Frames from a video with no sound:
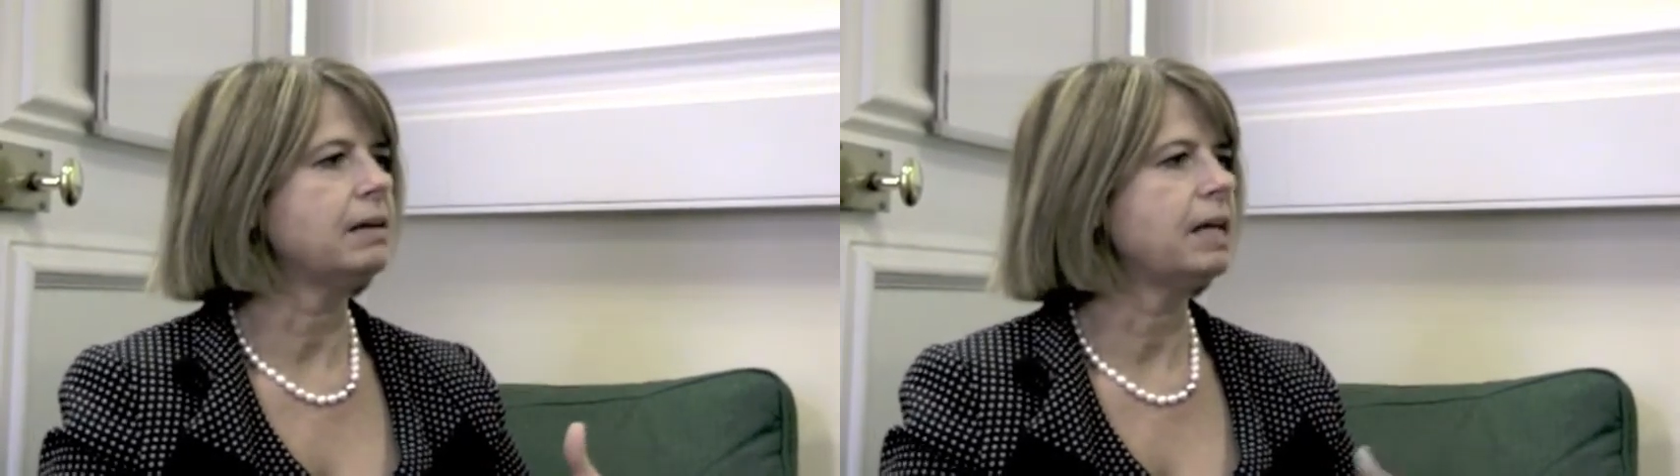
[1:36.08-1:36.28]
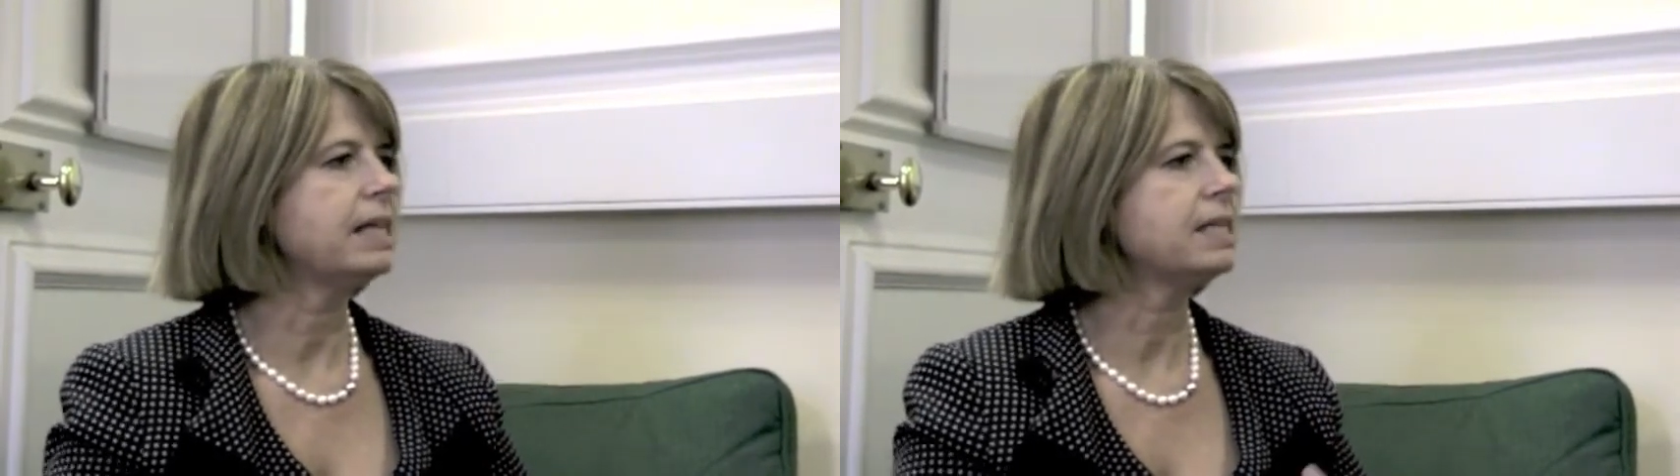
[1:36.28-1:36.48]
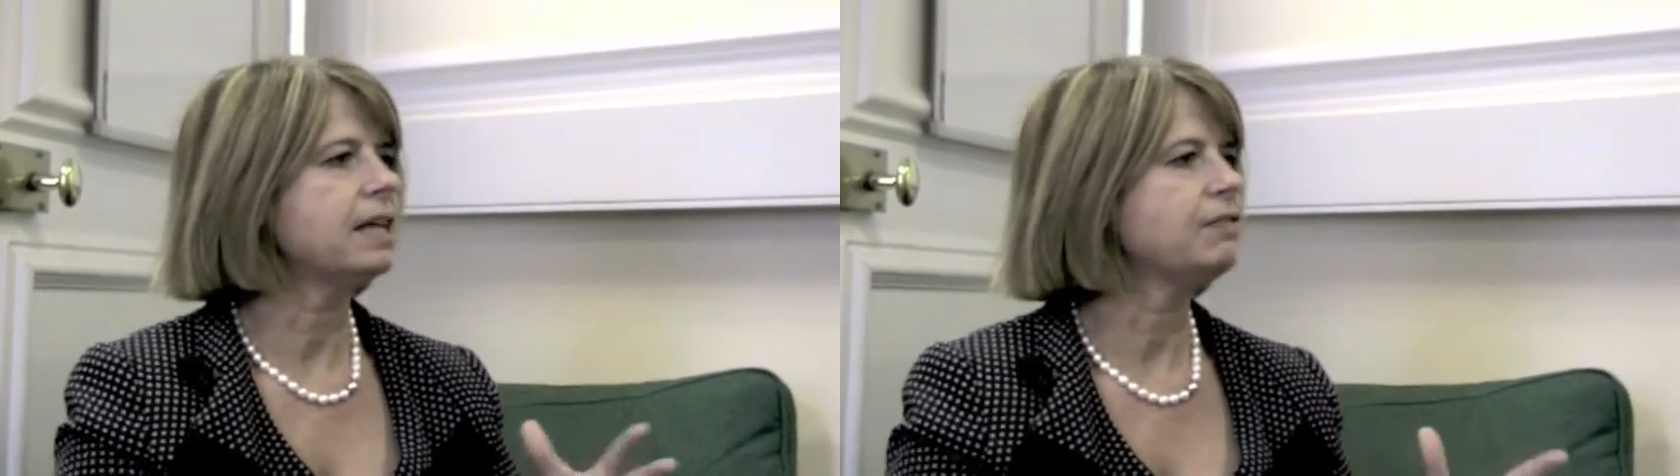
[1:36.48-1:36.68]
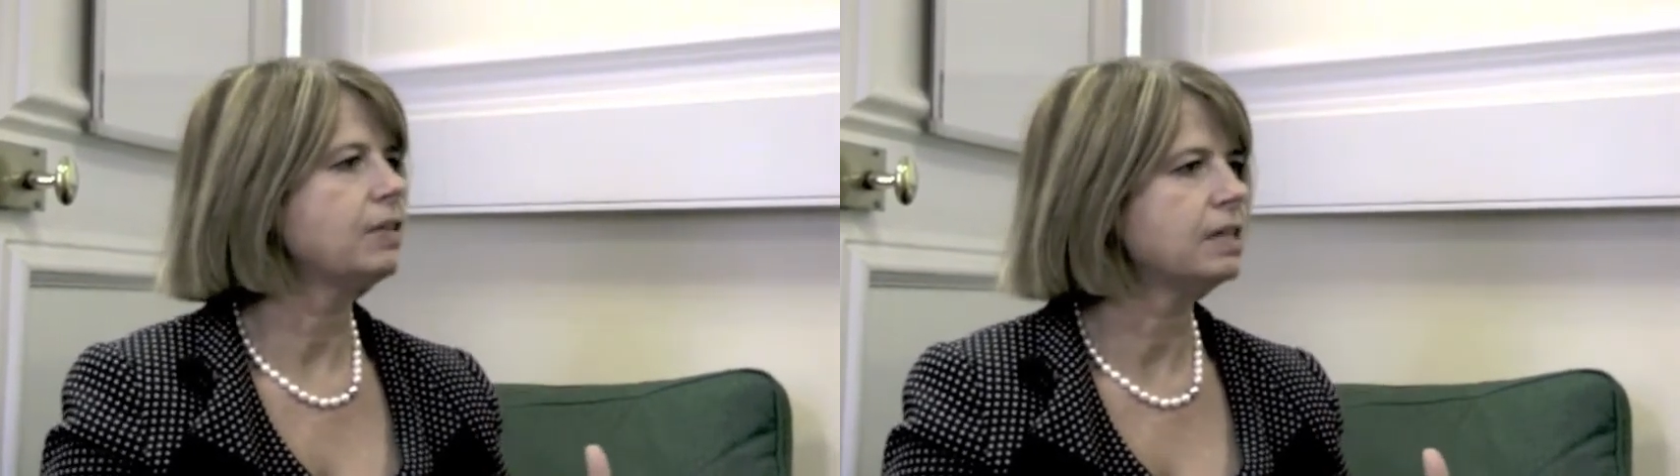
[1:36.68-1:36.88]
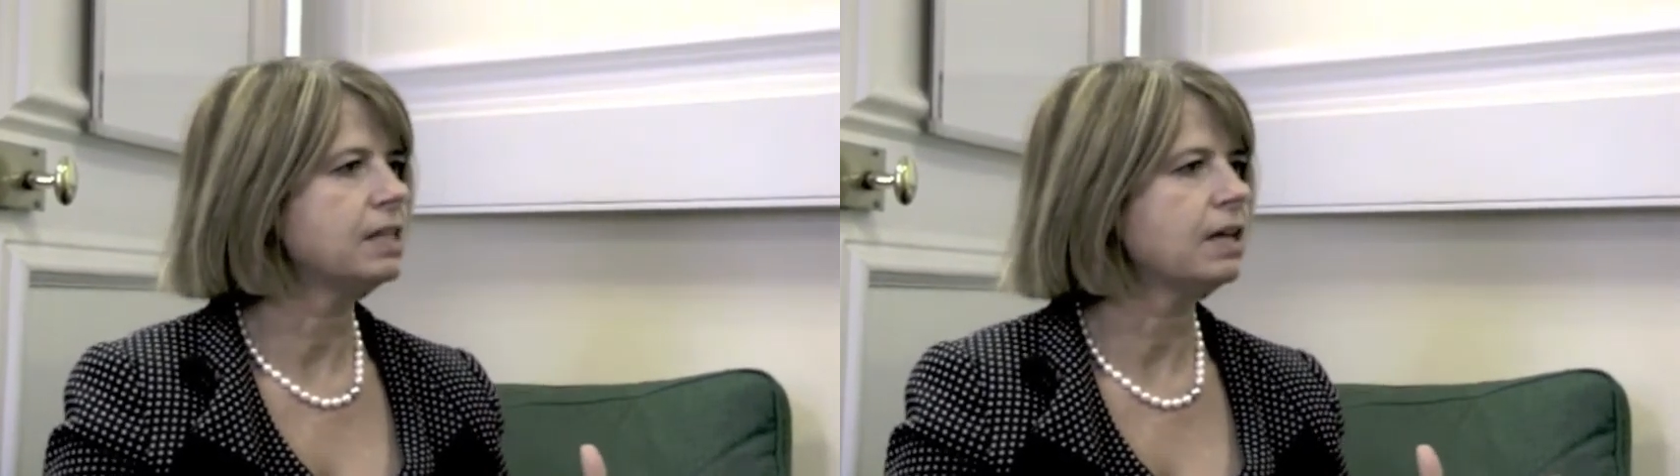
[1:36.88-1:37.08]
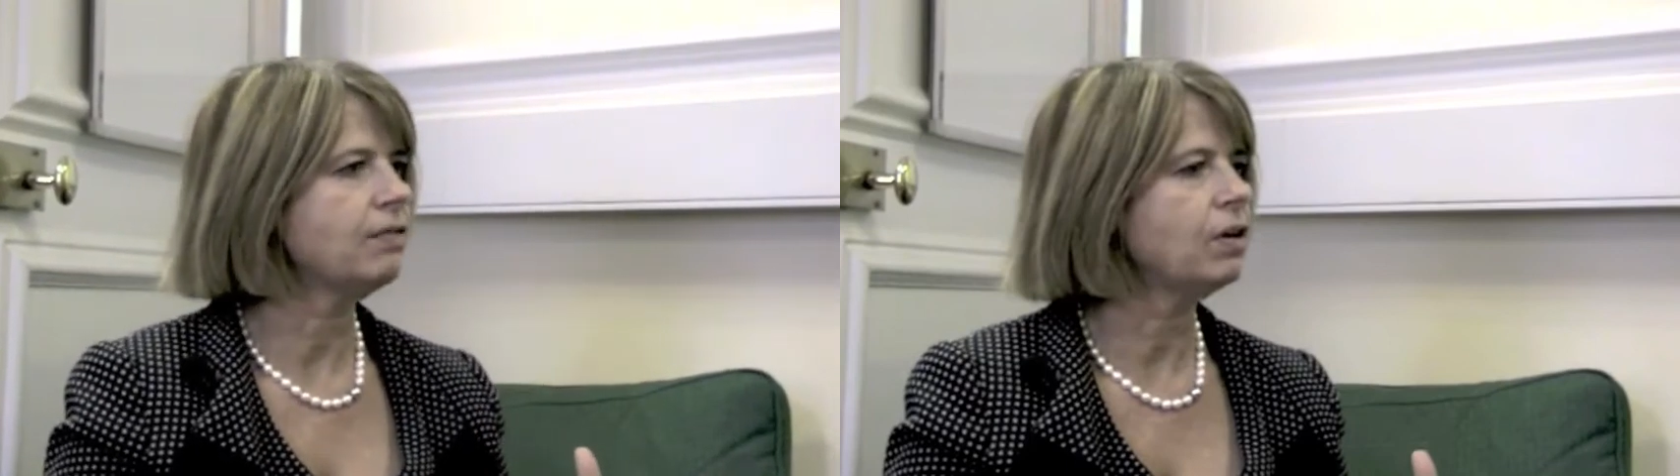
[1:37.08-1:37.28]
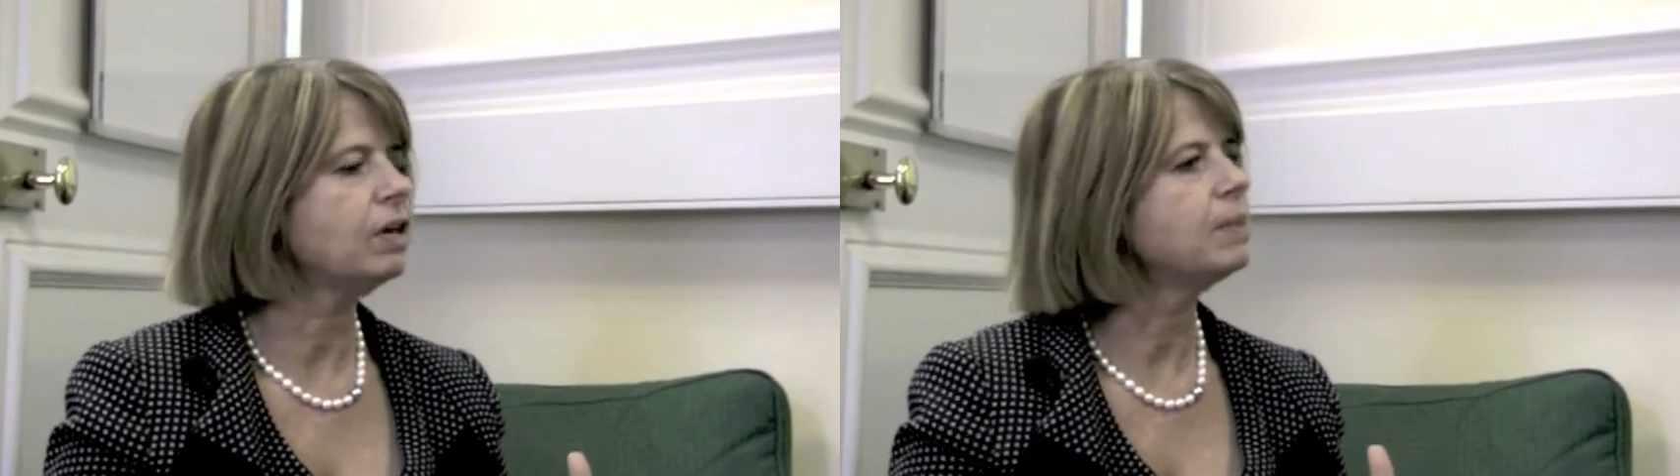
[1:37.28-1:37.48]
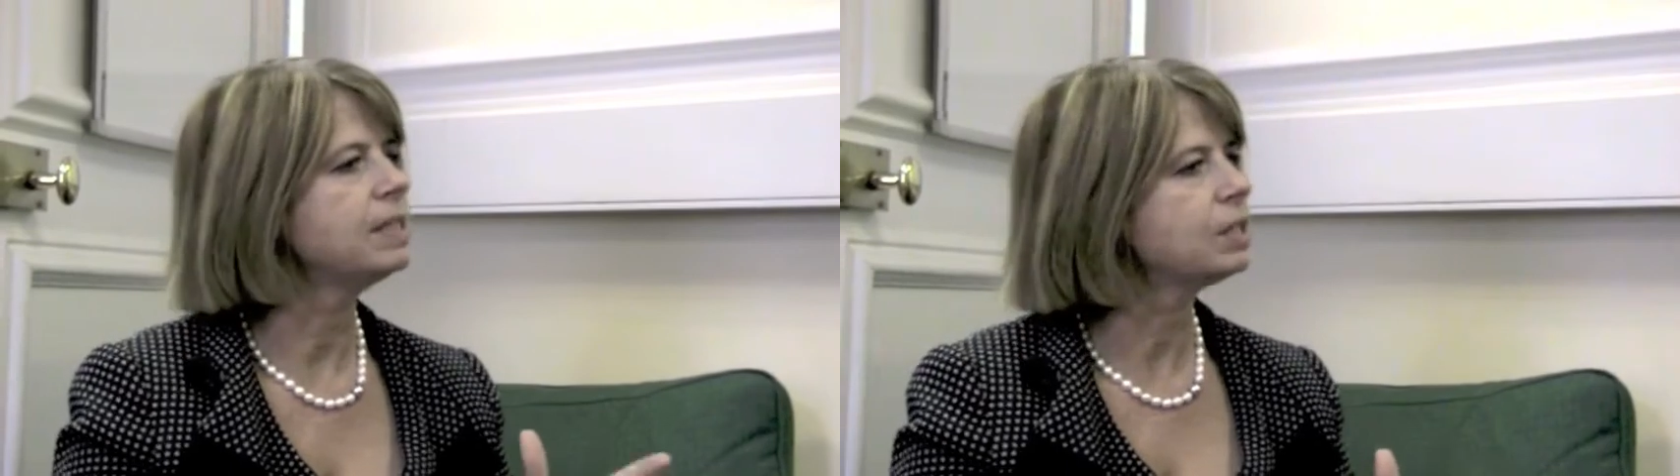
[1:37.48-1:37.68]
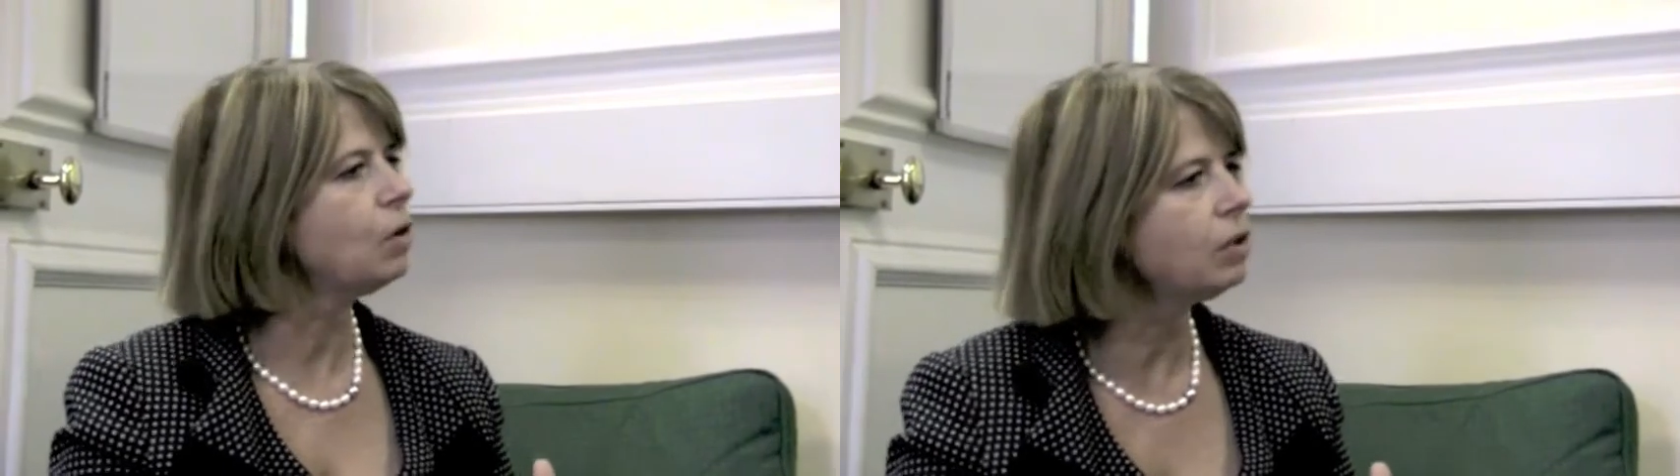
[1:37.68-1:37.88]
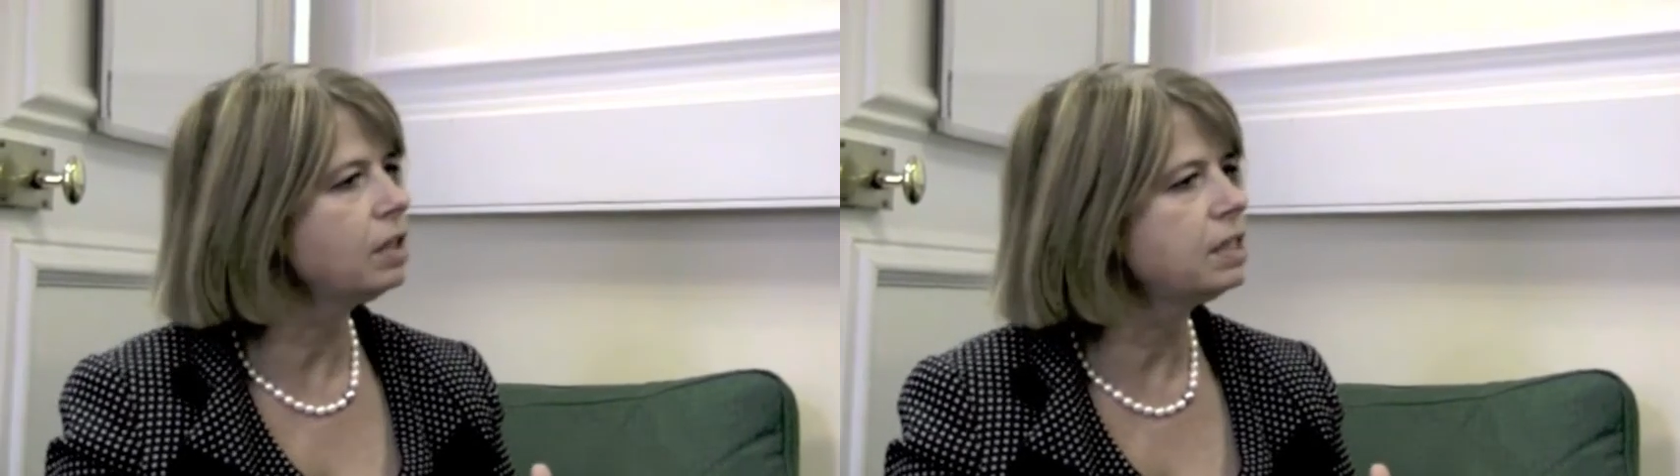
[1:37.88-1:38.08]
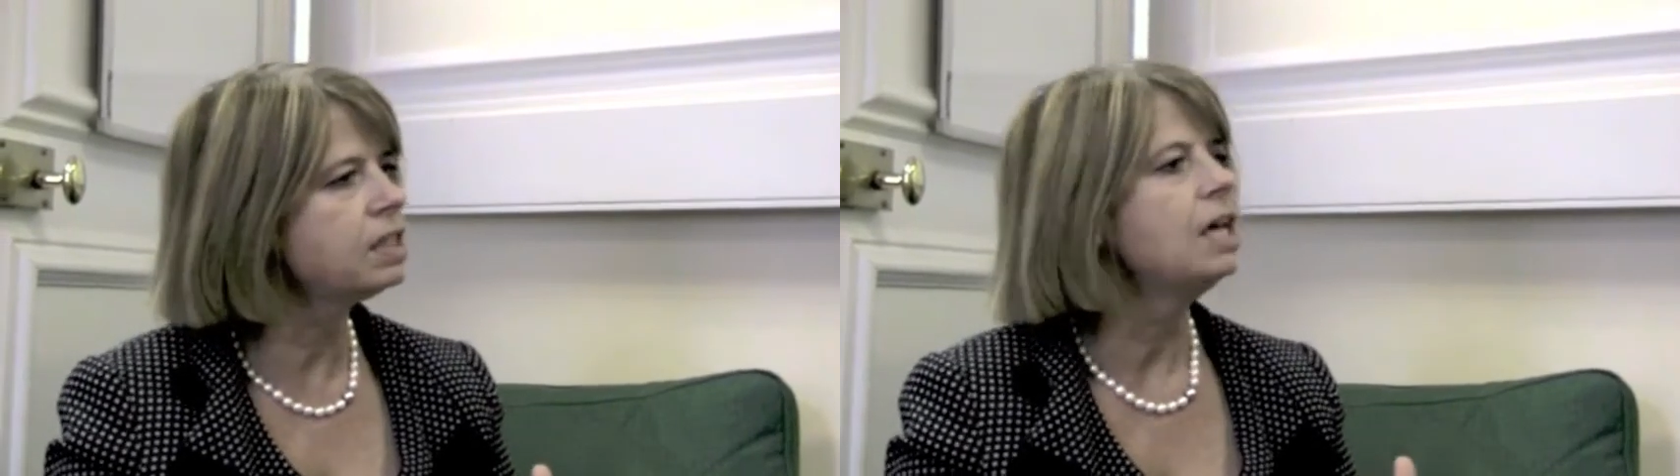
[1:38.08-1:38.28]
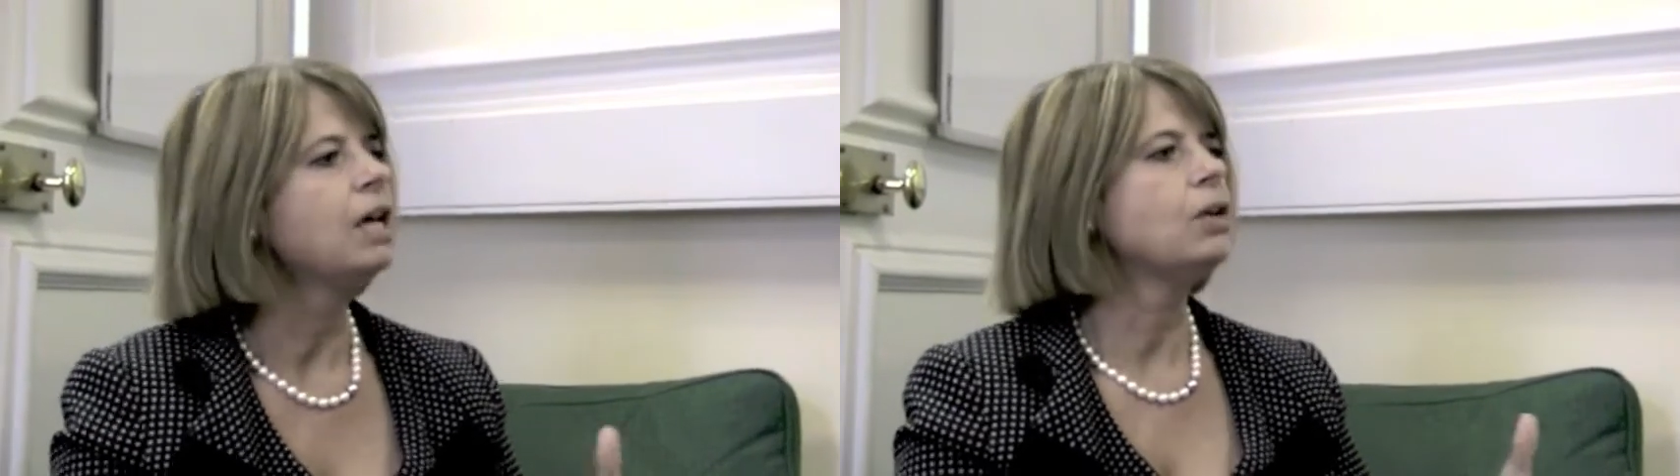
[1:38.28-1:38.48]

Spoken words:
let's say for the sake of argument, Scotland,